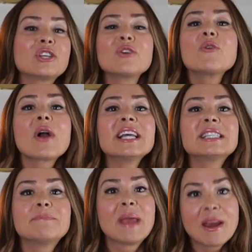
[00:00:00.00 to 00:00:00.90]
So you
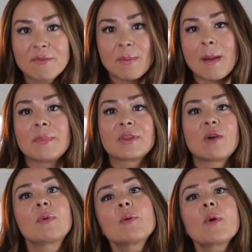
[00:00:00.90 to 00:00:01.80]
guys may remember
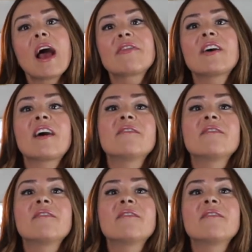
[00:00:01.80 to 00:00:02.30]
that we were at the